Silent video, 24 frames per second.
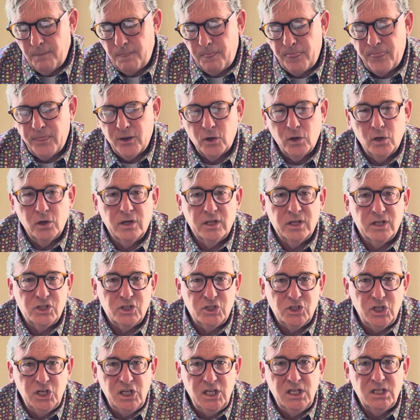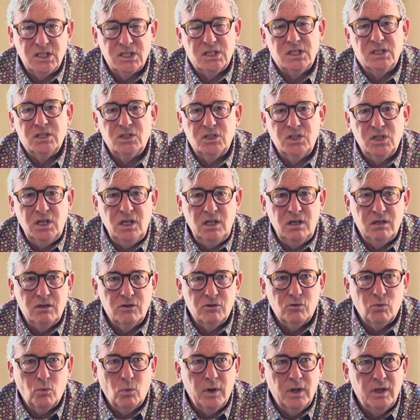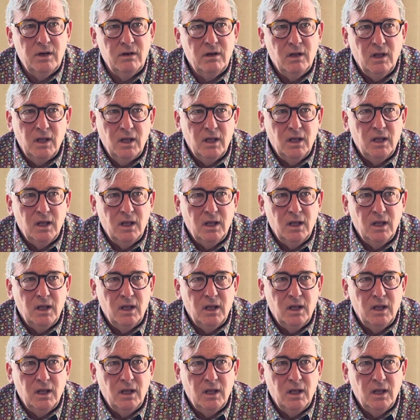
Third, escheat. Escheat is when